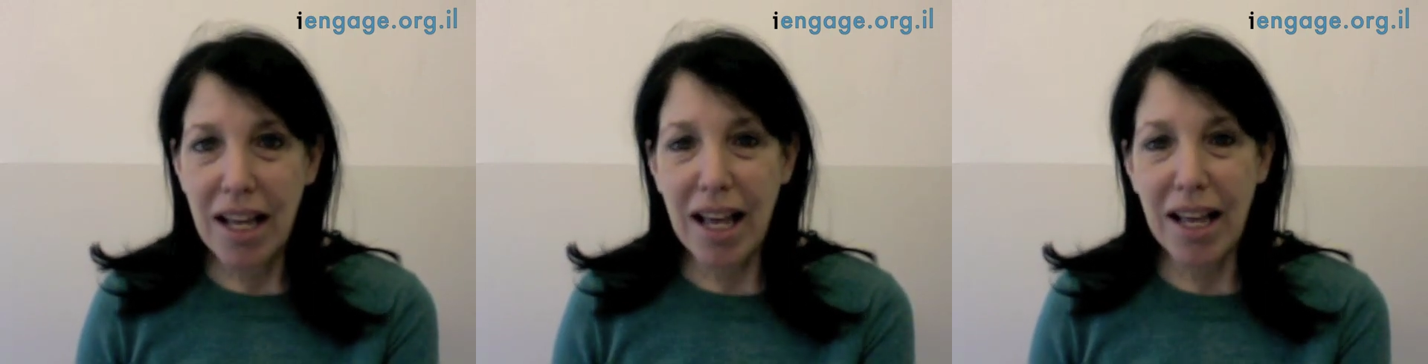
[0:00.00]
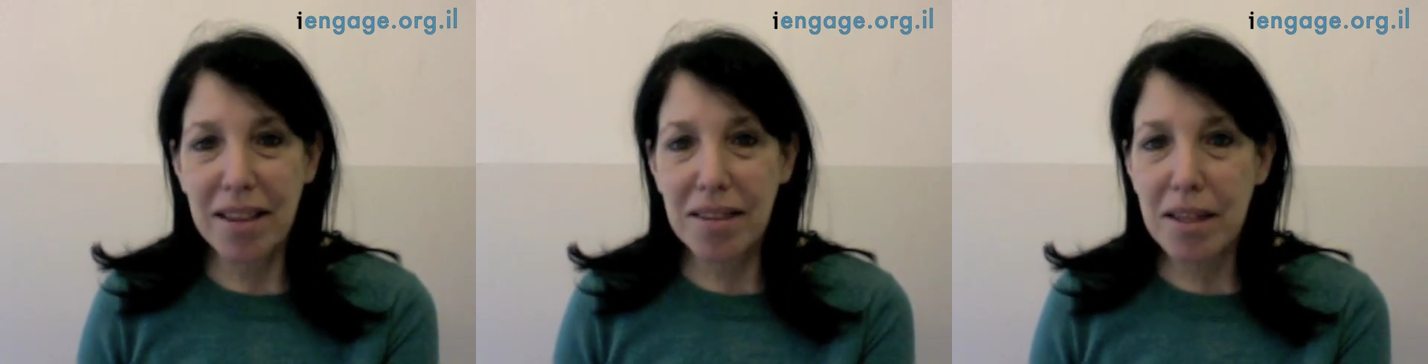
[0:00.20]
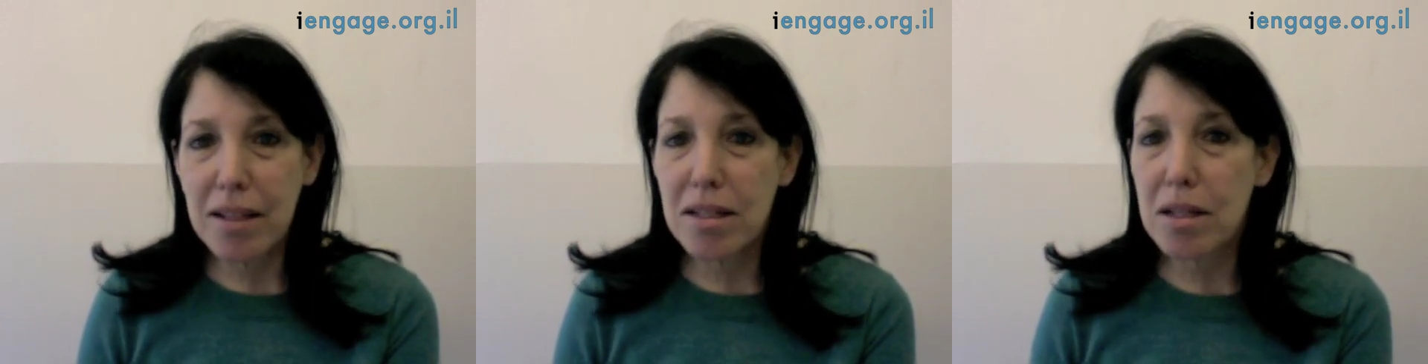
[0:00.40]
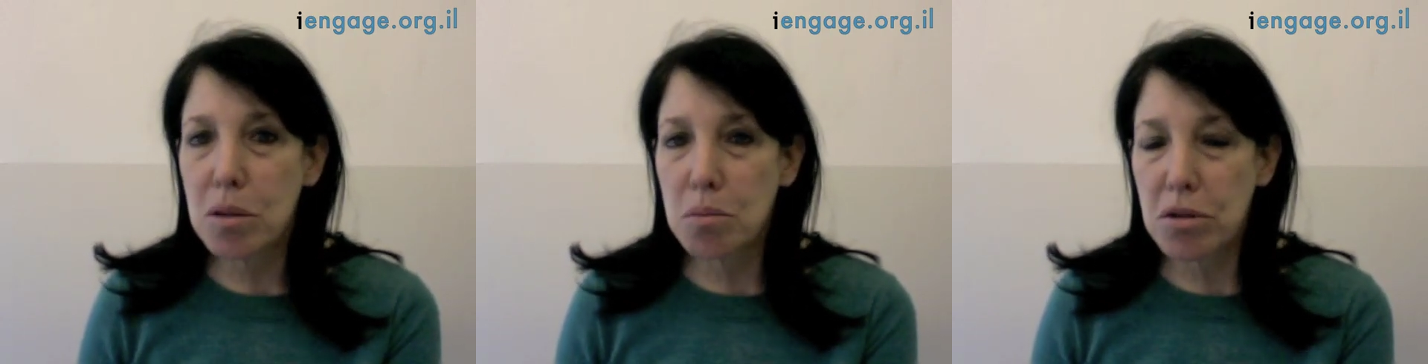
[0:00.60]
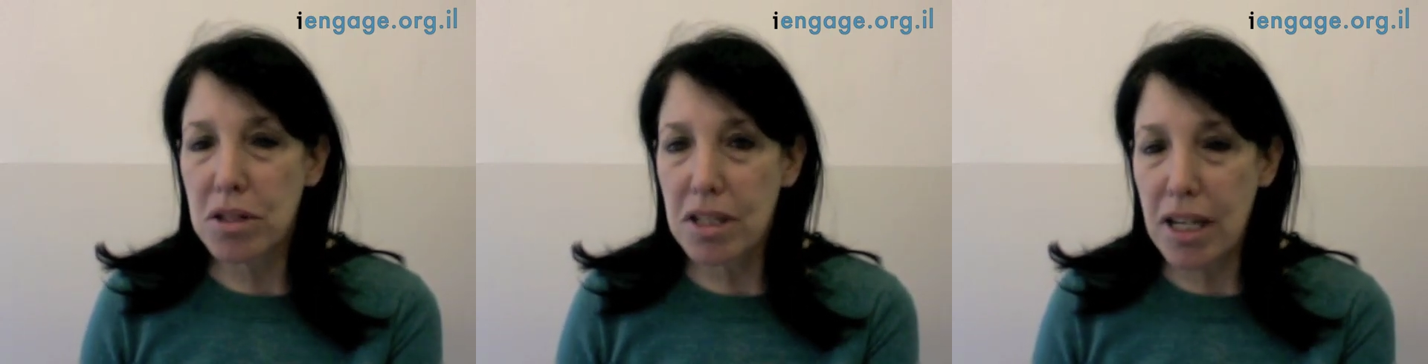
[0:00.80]
And this is
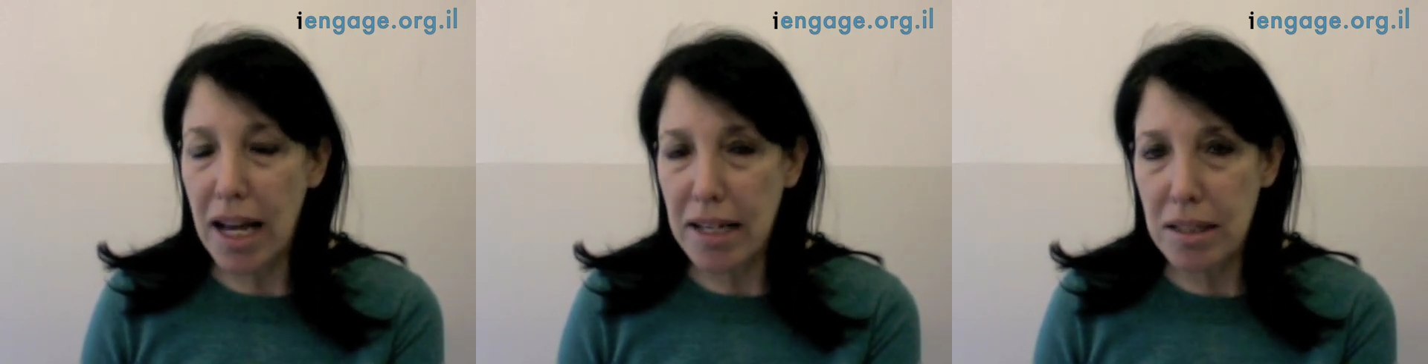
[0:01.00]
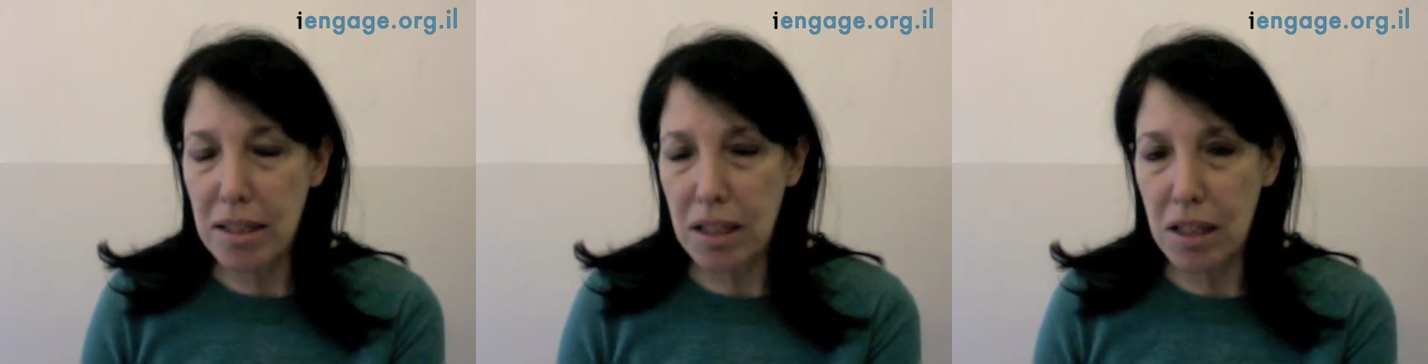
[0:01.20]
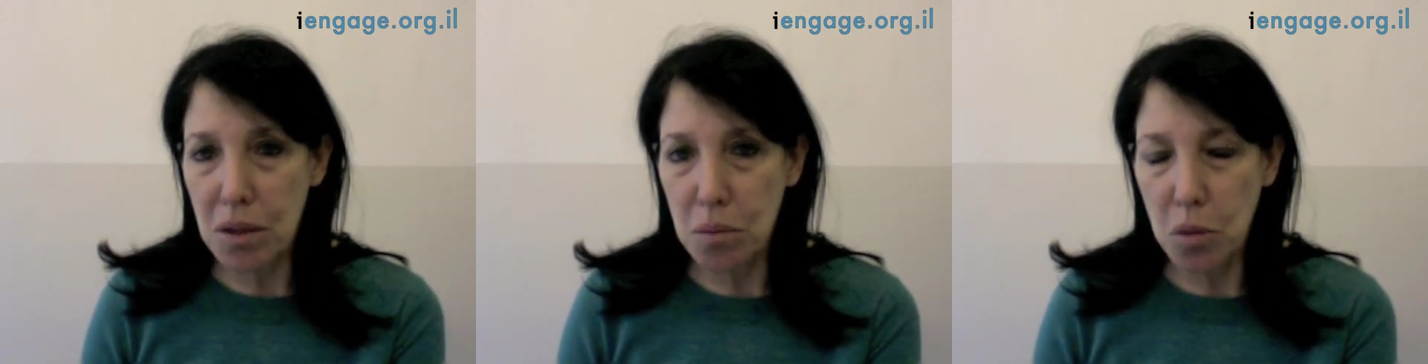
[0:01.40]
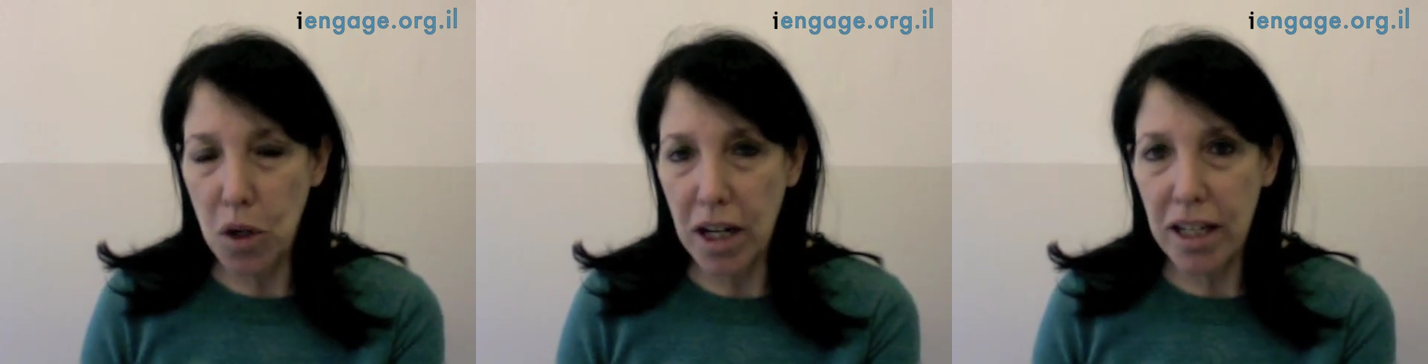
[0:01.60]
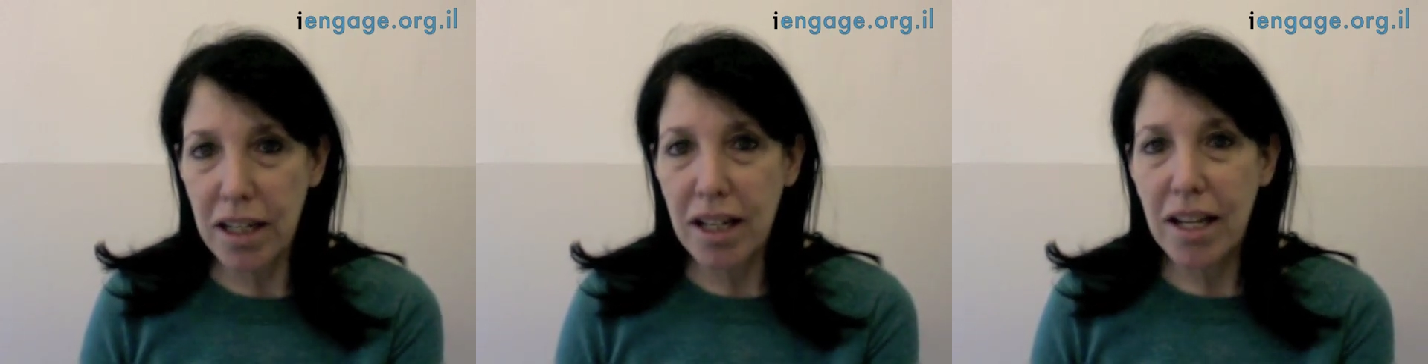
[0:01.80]
precisely
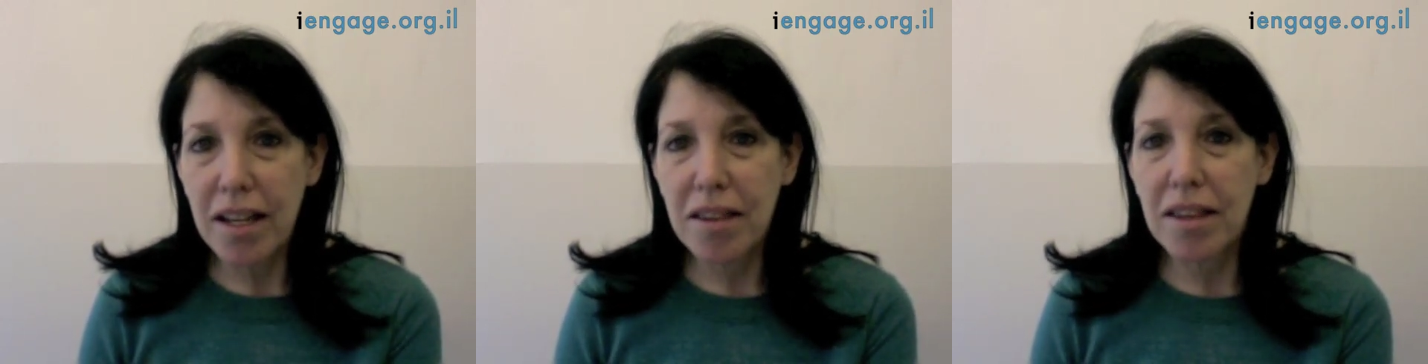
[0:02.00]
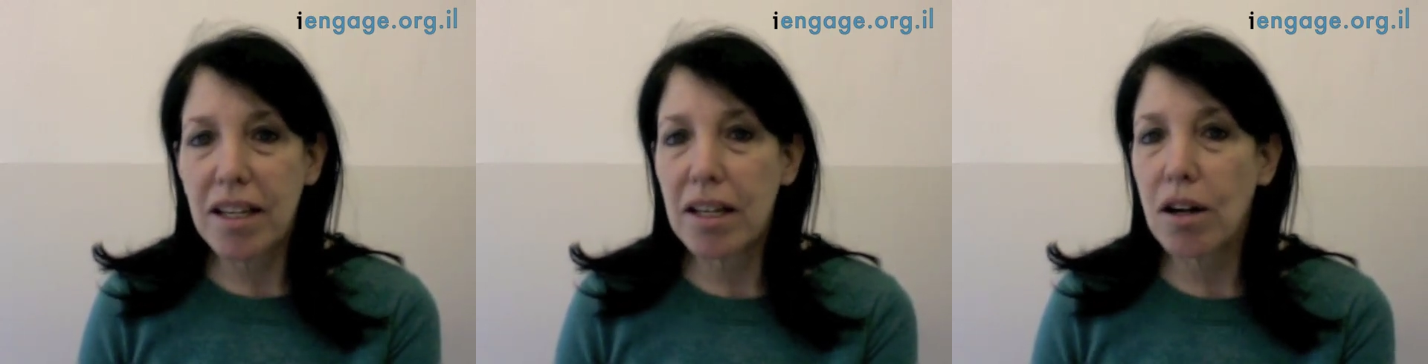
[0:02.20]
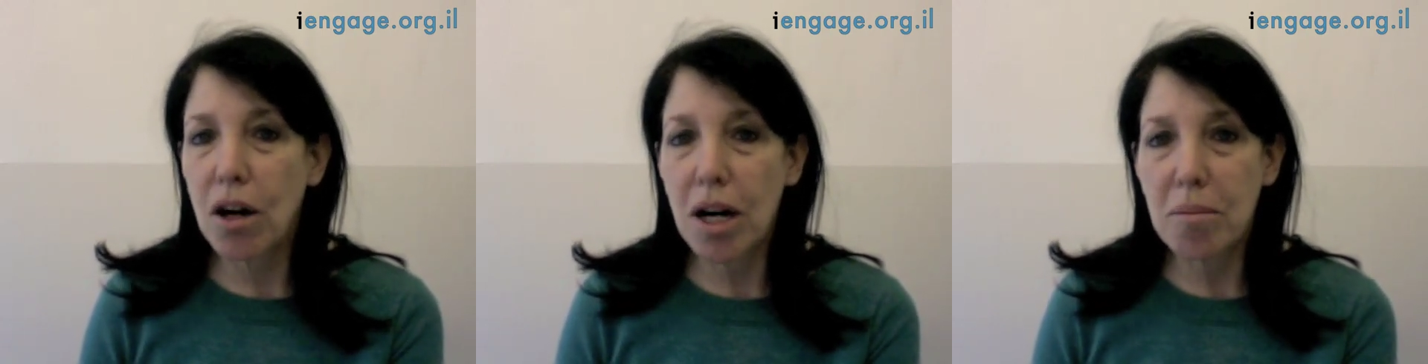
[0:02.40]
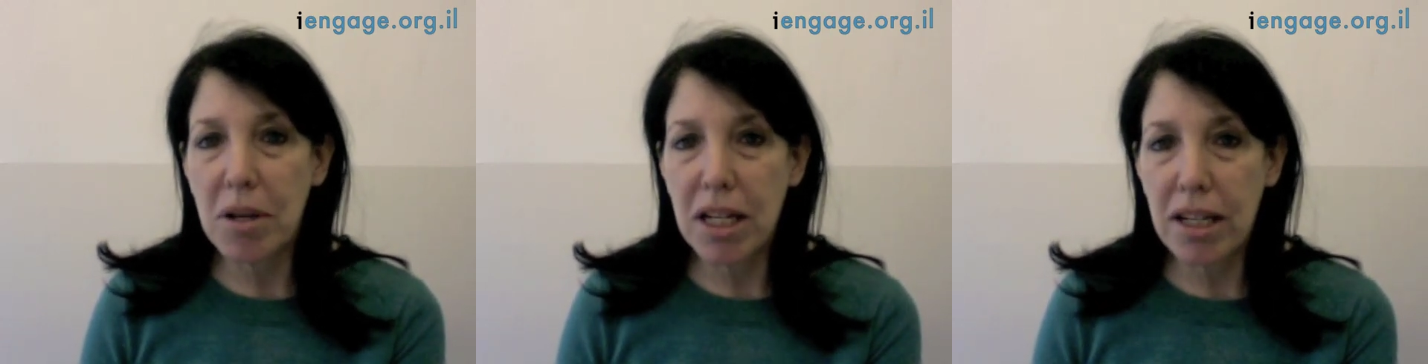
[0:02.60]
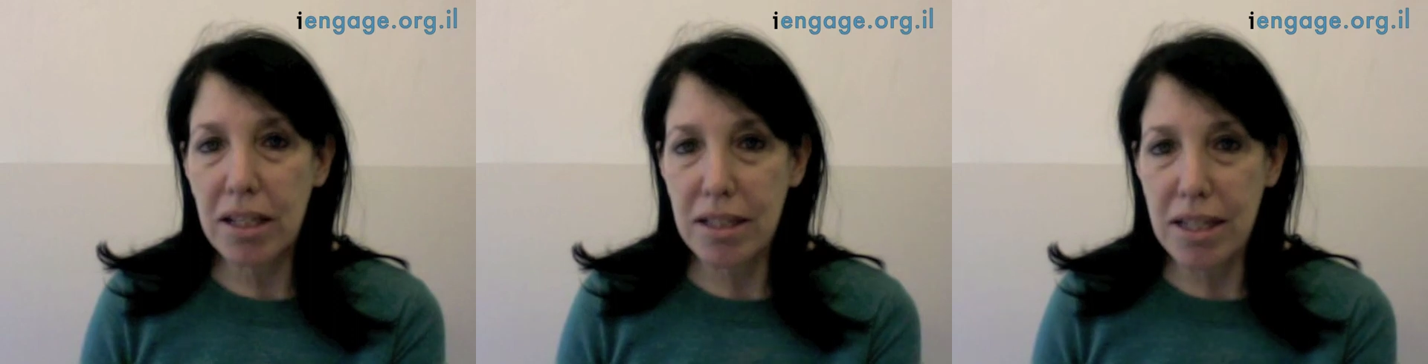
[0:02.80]
what the
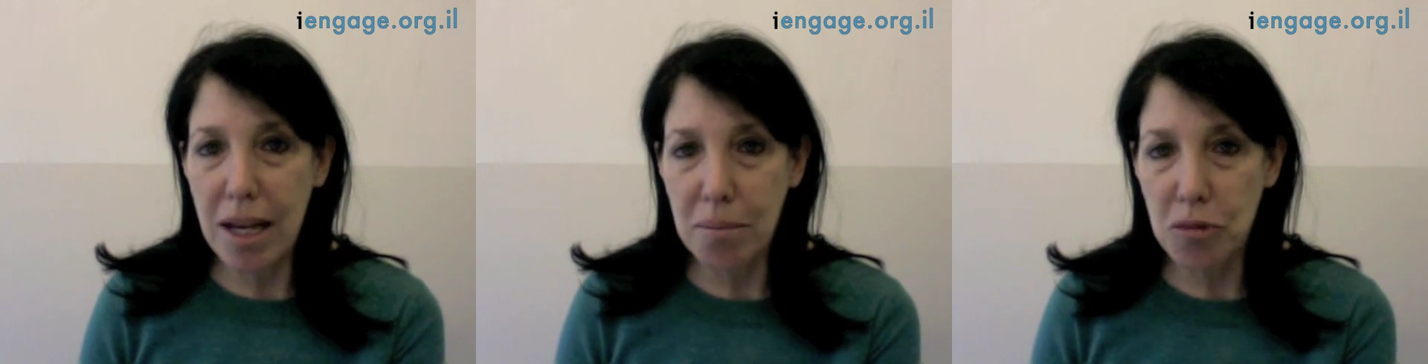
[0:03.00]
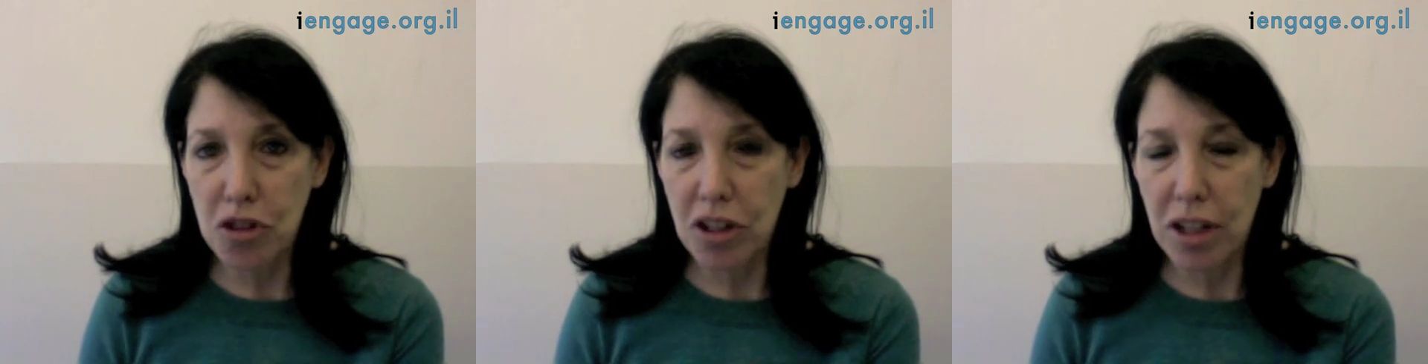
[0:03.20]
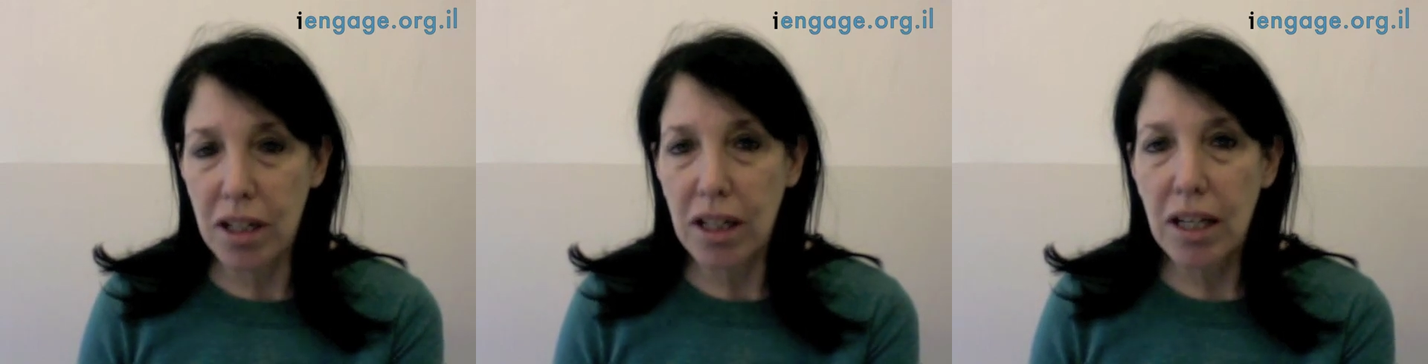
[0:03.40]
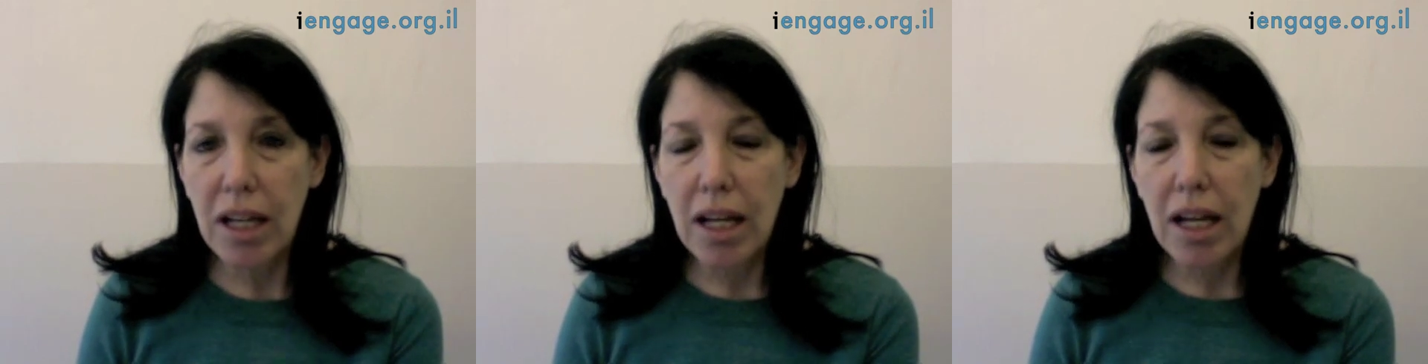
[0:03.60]
army exemption